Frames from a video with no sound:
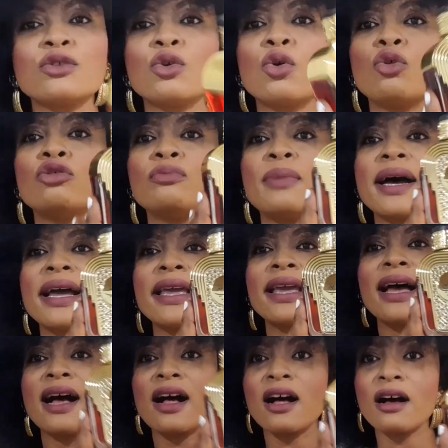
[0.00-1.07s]
Gold
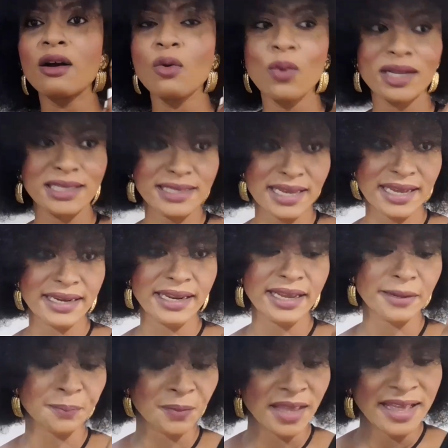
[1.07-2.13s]
by Al
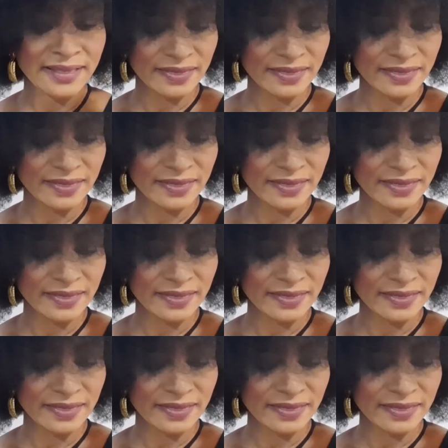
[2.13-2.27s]
Watania.